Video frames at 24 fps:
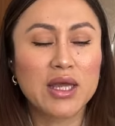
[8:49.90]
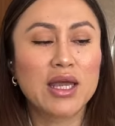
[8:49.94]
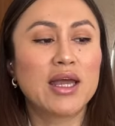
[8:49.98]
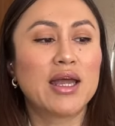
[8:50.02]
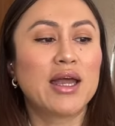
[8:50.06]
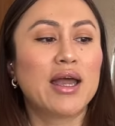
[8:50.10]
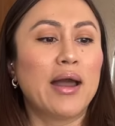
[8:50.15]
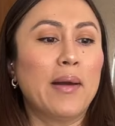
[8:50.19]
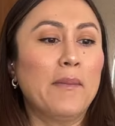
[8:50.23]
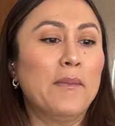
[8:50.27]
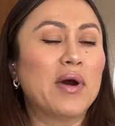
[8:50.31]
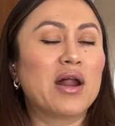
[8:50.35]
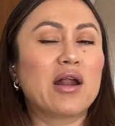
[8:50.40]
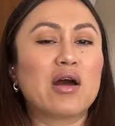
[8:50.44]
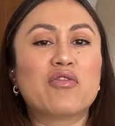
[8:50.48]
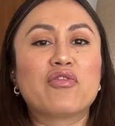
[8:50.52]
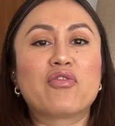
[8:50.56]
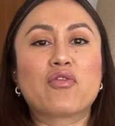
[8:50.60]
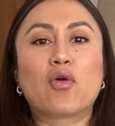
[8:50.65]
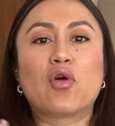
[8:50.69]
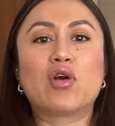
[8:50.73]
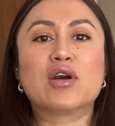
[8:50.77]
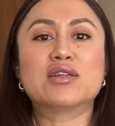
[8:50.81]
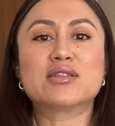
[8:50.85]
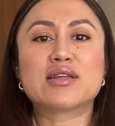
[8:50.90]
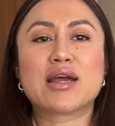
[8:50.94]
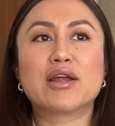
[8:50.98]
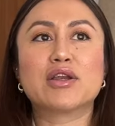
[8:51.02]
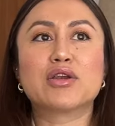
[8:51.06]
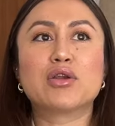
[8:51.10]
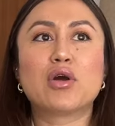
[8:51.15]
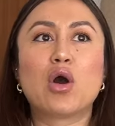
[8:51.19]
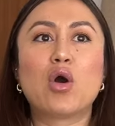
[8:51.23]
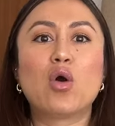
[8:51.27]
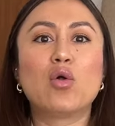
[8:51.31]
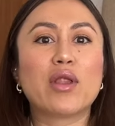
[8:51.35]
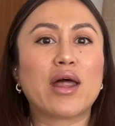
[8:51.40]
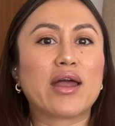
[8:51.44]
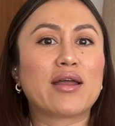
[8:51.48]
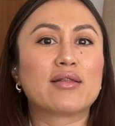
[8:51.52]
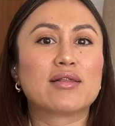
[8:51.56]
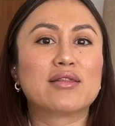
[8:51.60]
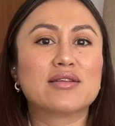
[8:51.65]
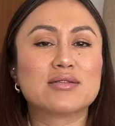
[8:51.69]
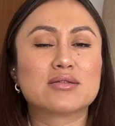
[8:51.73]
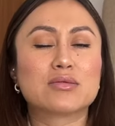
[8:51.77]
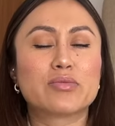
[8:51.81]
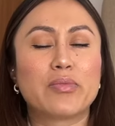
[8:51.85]
But of course, I know
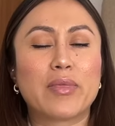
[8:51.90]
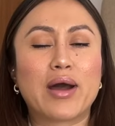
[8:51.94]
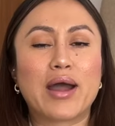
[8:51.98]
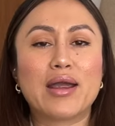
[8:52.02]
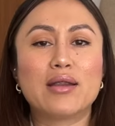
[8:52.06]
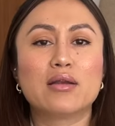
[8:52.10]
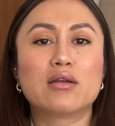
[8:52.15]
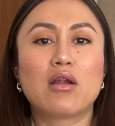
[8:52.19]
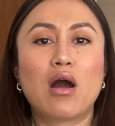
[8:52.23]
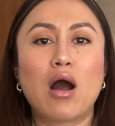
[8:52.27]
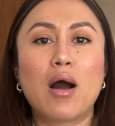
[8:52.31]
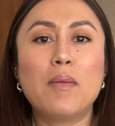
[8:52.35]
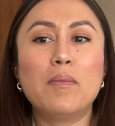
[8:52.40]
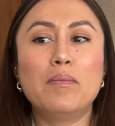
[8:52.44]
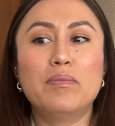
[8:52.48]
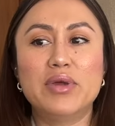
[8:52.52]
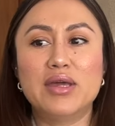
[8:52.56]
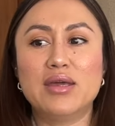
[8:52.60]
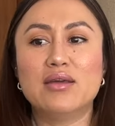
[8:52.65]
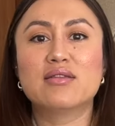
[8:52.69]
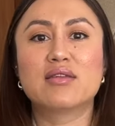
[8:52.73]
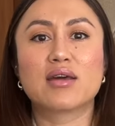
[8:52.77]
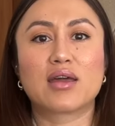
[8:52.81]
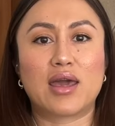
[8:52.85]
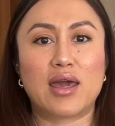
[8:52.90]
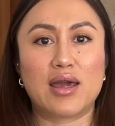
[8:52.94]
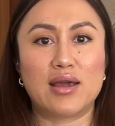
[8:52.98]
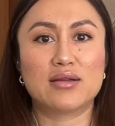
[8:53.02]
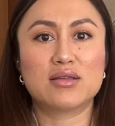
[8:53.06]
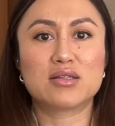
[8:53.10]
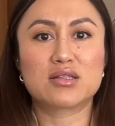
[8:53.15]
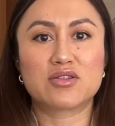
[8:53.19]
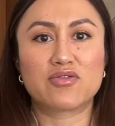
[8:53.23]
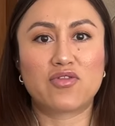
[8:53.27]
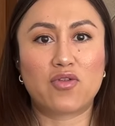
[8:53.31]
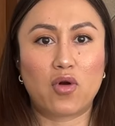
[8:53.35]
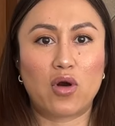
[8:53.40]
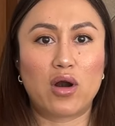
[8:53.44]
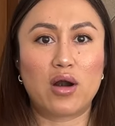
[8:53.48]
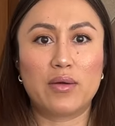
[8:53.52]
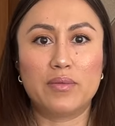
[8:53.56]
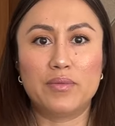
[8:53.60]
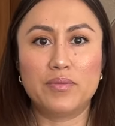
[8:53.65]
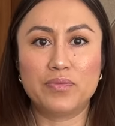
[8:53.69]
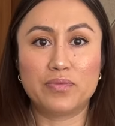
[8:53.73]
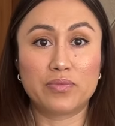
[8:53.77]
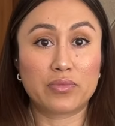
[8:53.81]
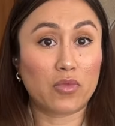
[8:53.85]
this might not be the case for
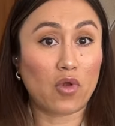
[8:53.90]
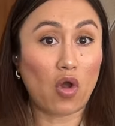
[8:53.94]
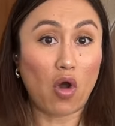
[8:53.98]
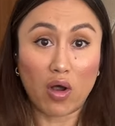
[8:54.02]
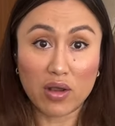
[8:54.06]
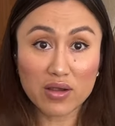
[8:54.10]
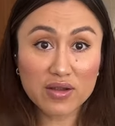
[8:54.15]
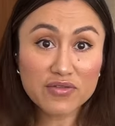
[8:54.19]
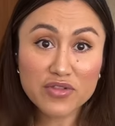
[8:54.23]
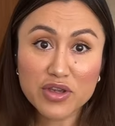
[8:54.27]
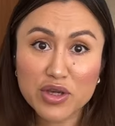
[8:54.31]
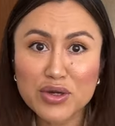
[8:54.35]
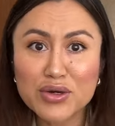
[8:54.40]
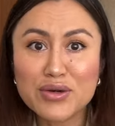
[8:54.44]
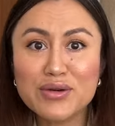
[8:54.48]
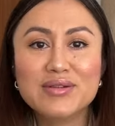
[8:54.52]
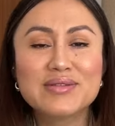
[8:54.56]
all of you,